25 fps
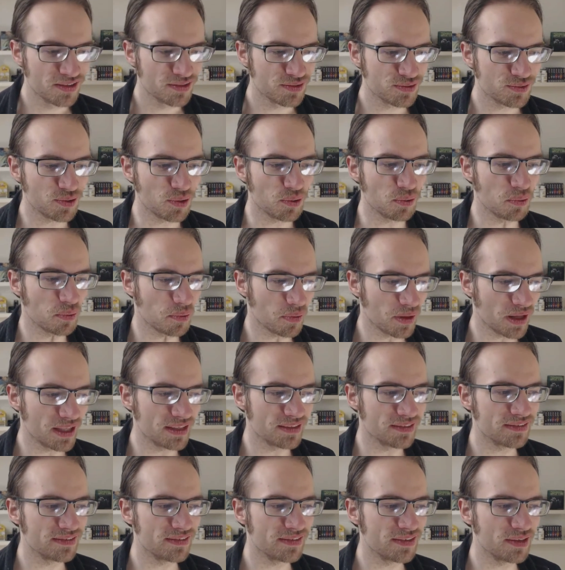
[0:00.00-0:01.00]
so
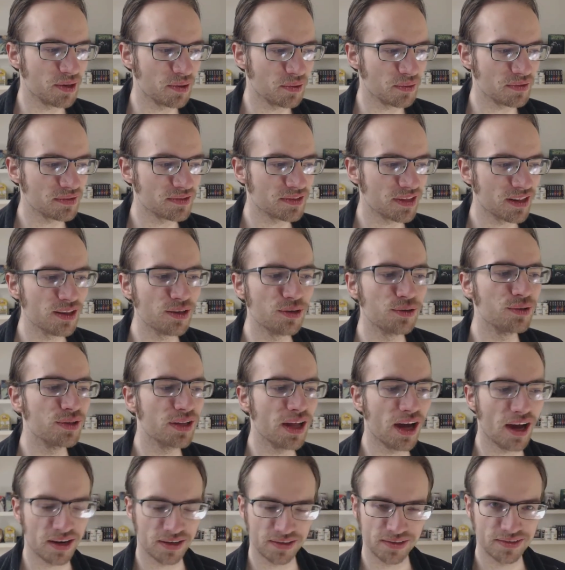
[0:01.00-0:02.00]
it's, you know, it's clearly
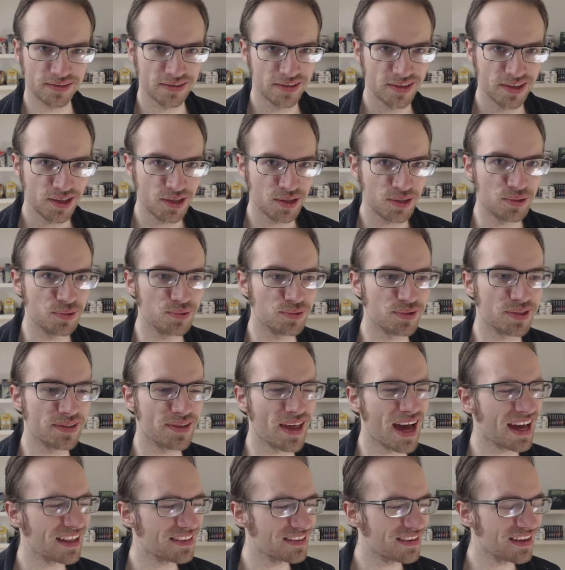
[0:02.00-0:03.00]
not
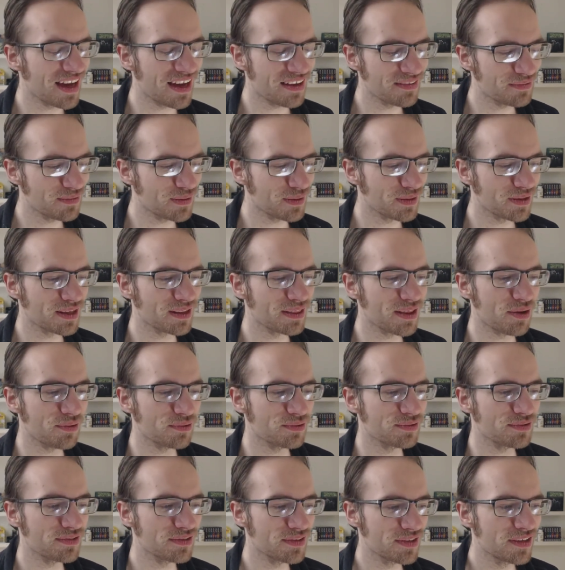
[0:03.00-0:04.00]
used. That I, I felt like that
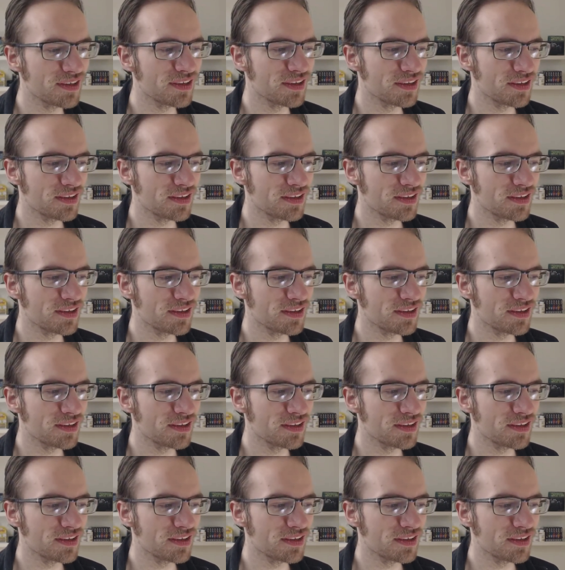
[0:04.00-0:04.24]
was,